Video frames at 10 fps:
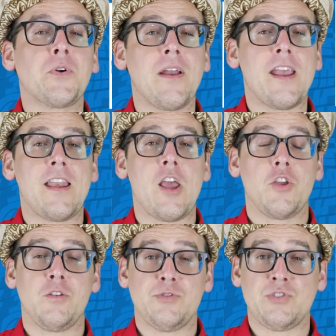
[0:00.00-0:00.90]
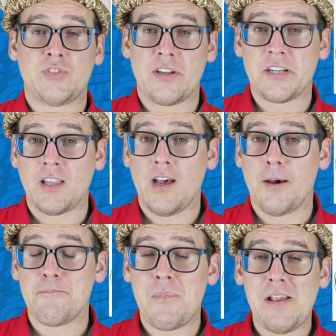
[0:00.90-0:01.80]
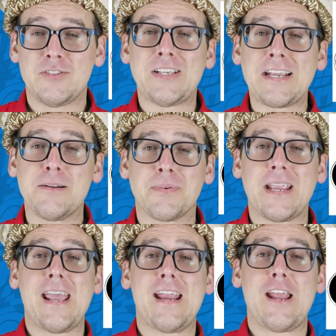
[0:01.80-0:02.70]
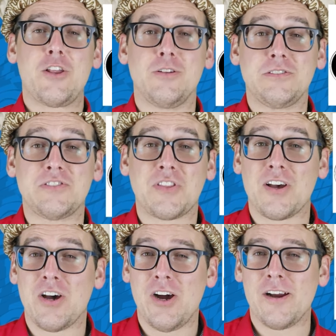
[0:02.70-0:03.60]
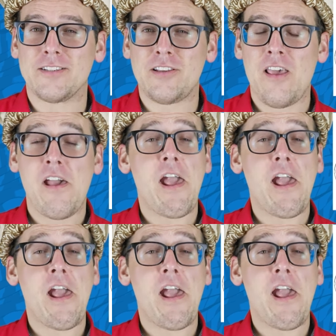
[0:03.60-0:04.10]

Brigade uses the club, 2nd Brigade uses the heart,